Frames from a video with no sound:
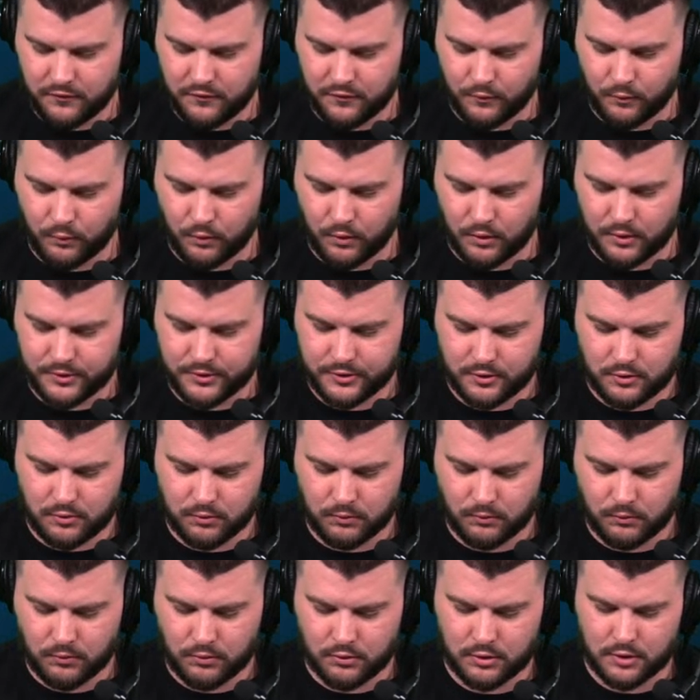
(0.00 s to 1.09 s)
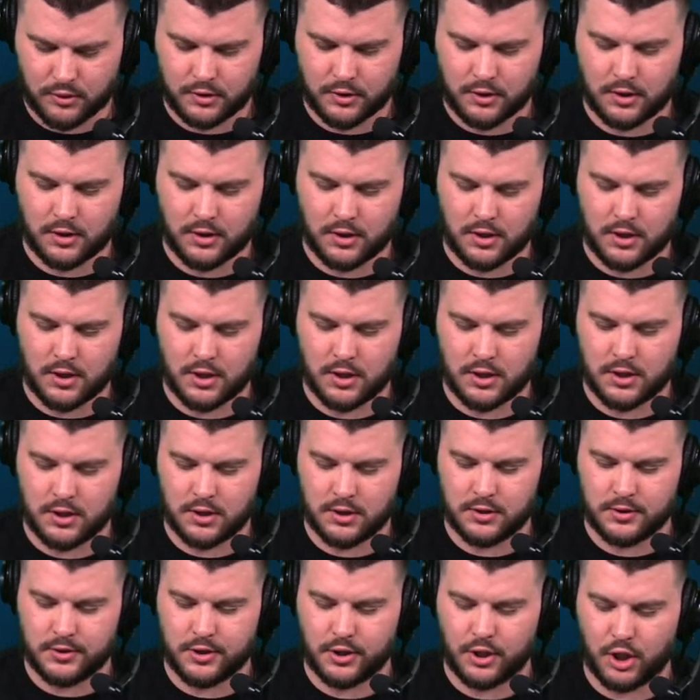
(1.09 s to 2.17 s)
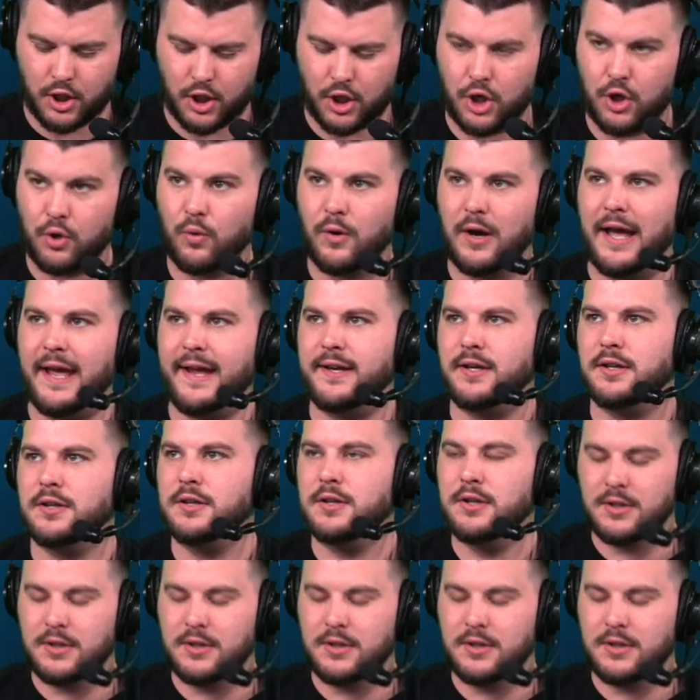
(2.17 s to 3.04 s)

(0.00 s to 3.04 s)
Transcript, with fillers: Fourth quarter underway.